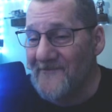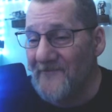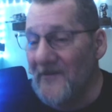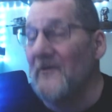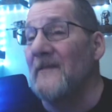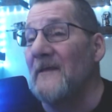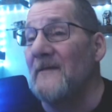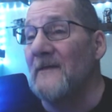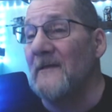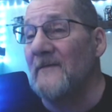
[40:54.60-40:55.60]
By the way,
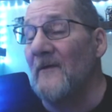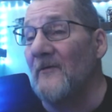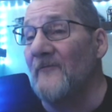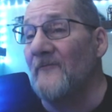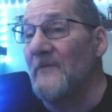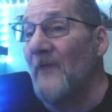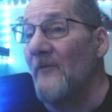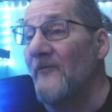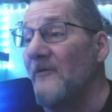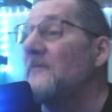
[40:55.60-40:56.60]
that song is from
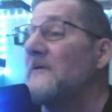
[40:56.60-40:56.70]
Starship.